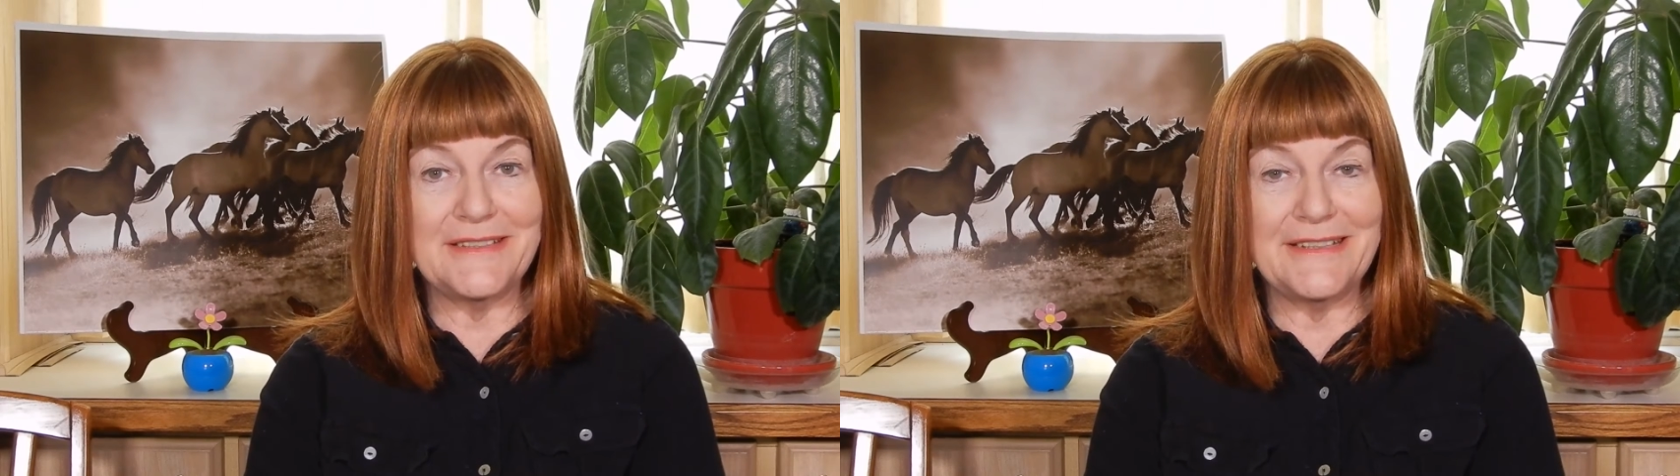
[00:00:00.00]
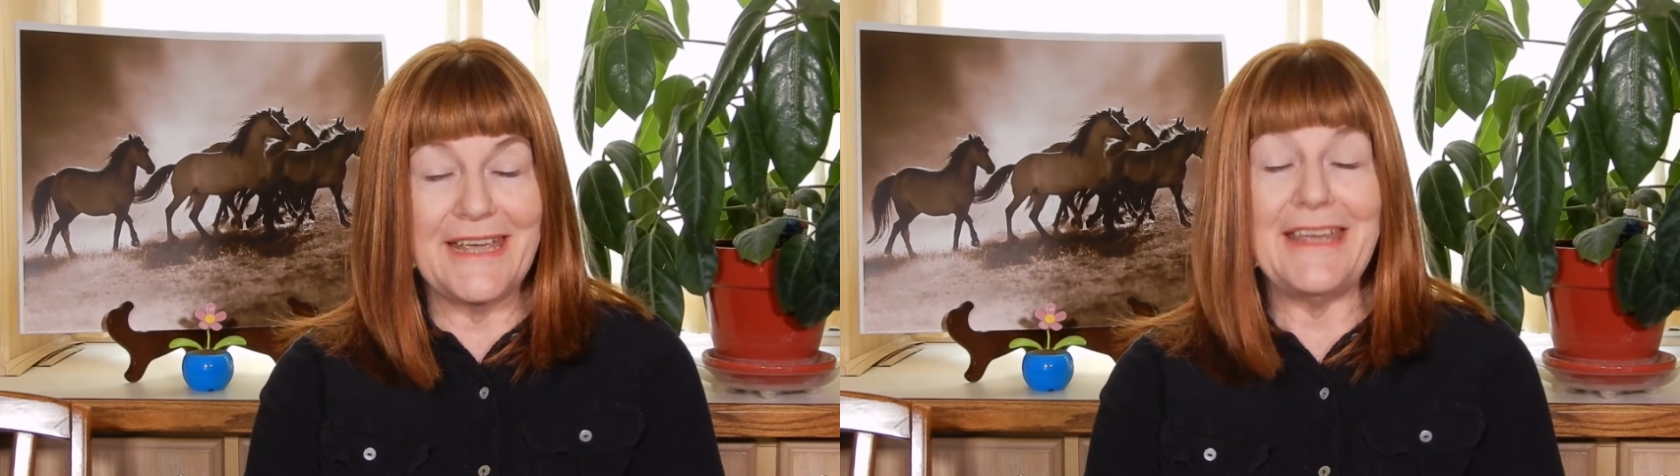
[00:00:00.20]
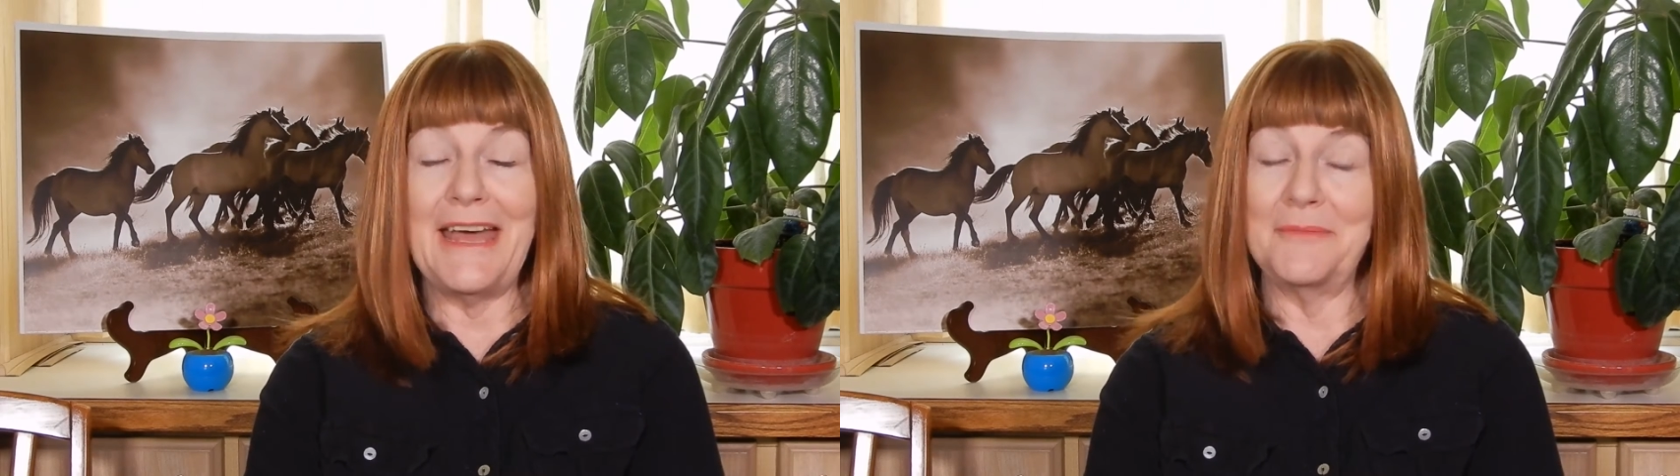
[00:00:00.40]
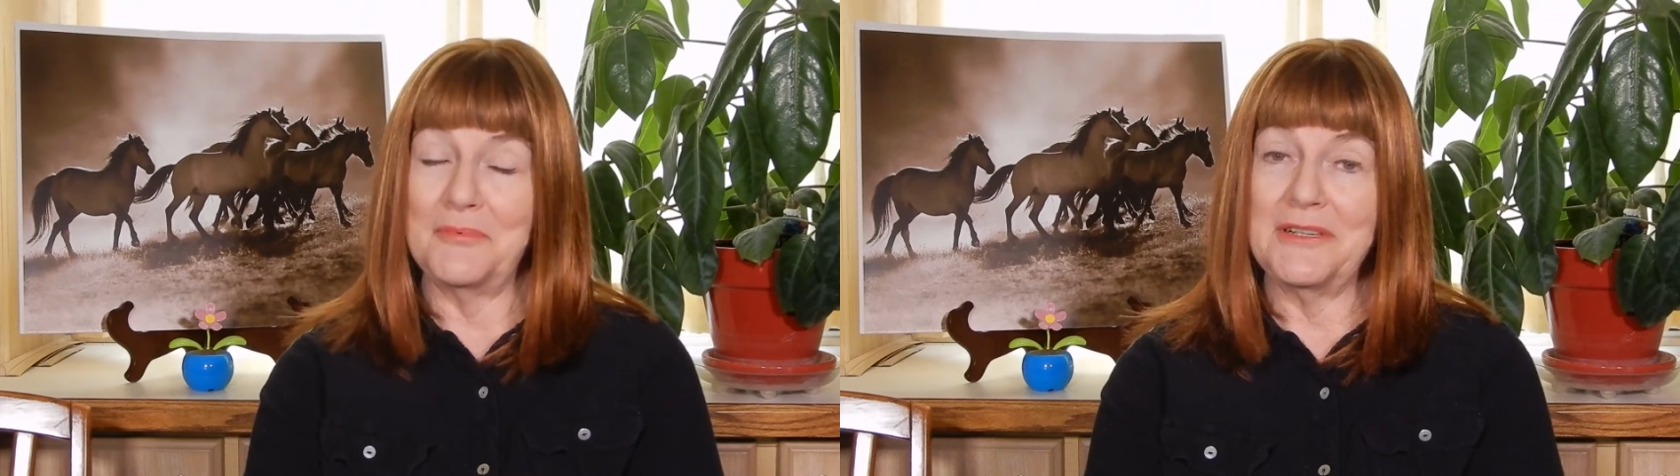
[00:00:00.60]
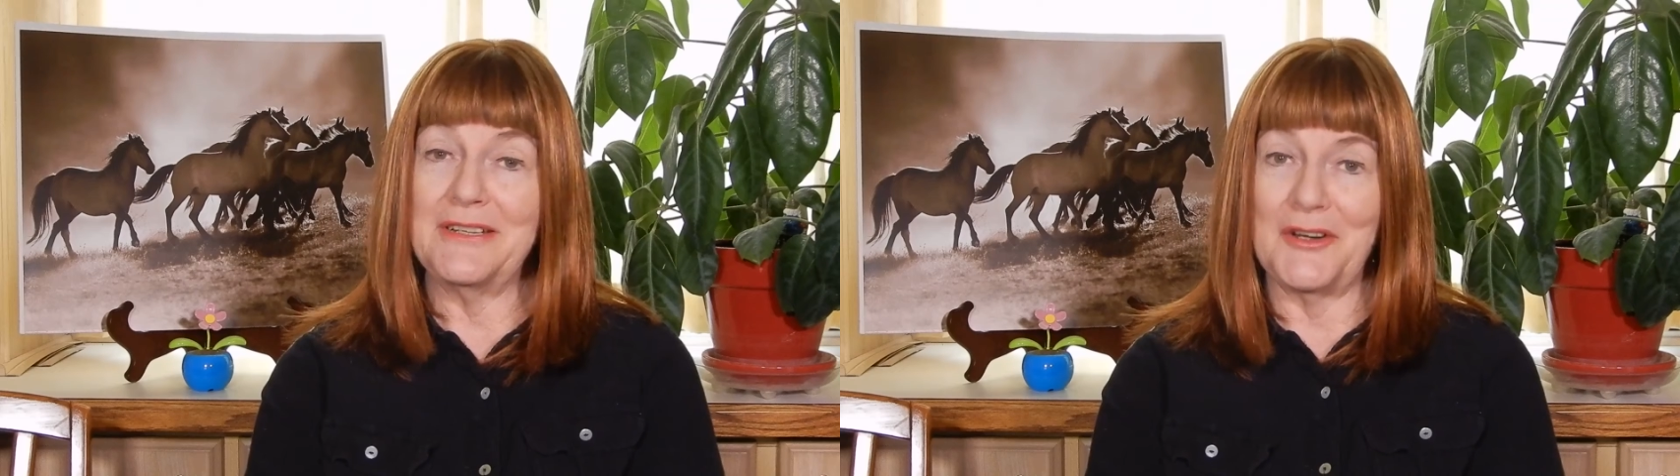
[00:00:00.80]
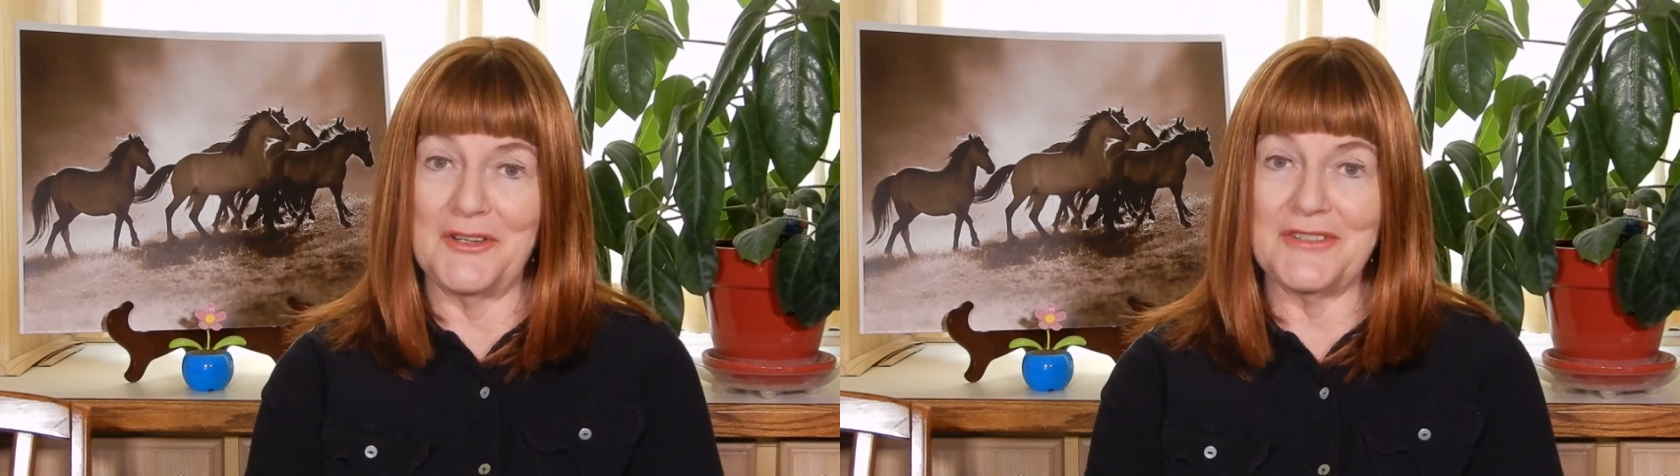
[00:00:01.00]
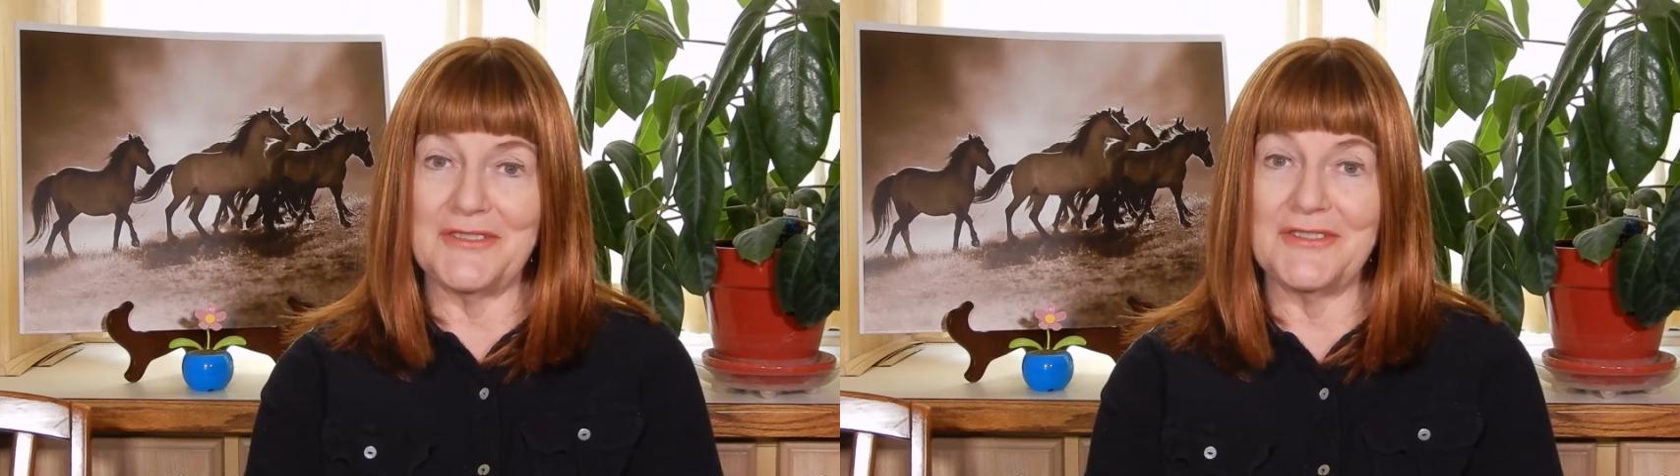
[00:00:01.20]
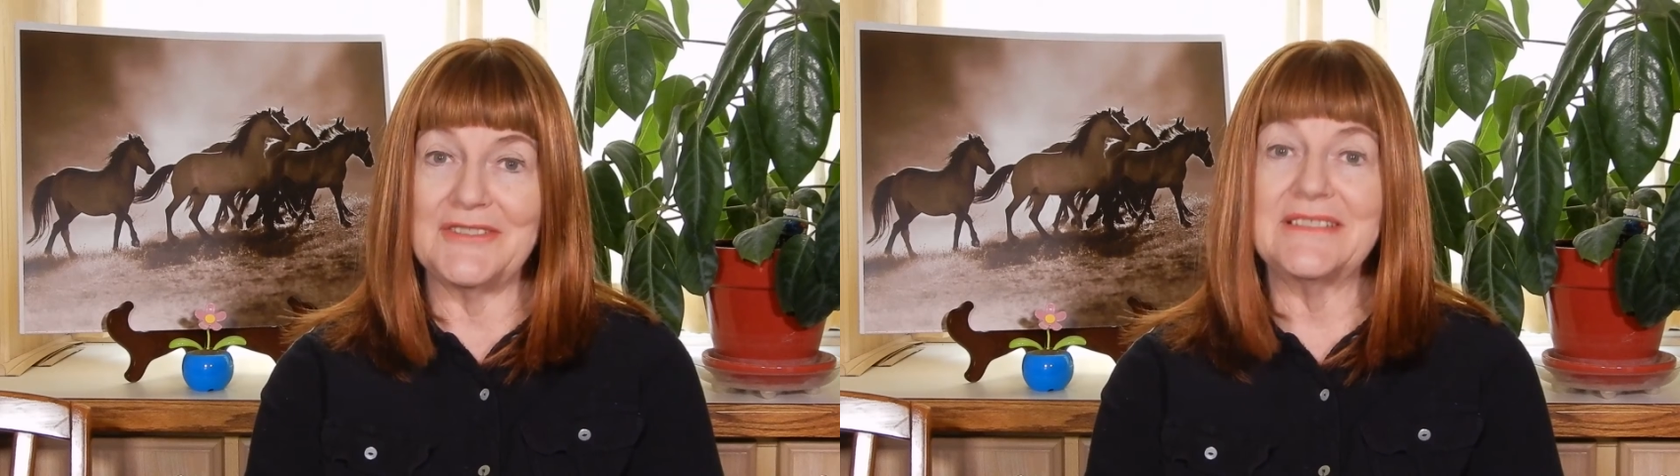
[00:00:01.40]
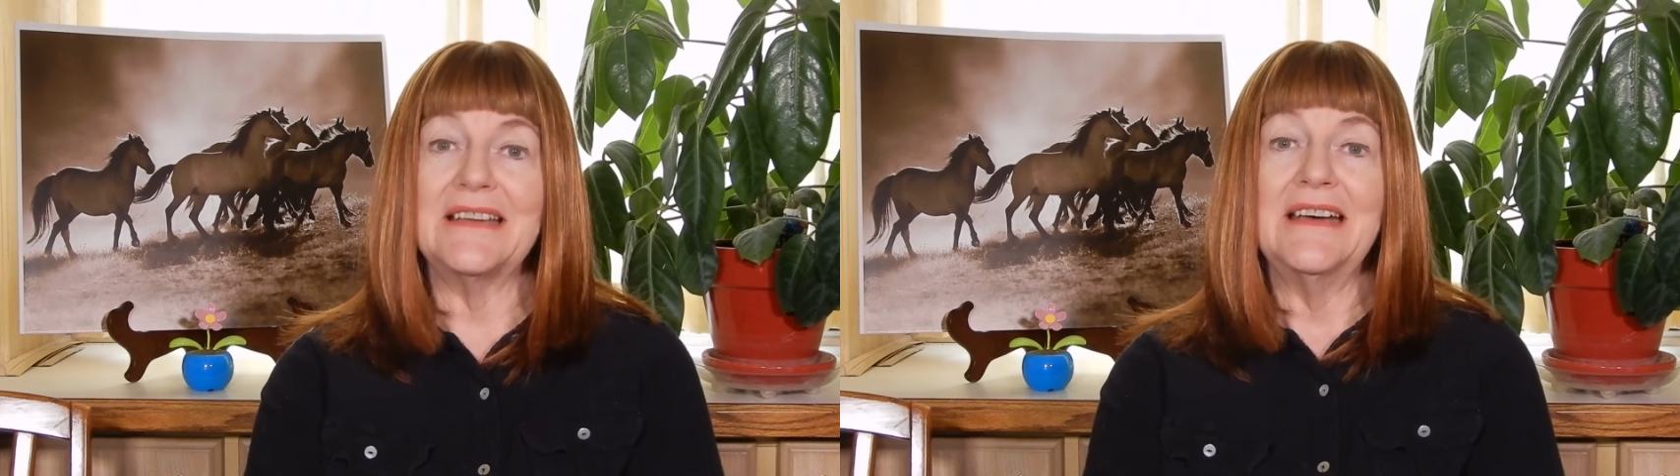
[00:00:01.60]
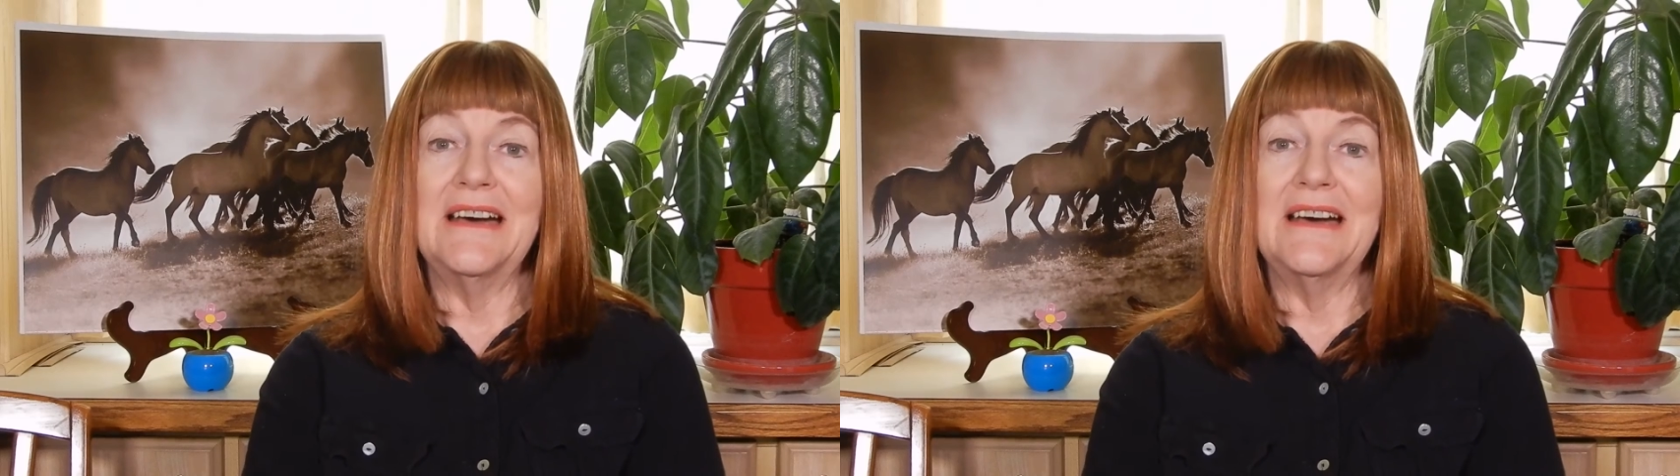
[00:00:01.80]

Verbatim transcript: today had precursors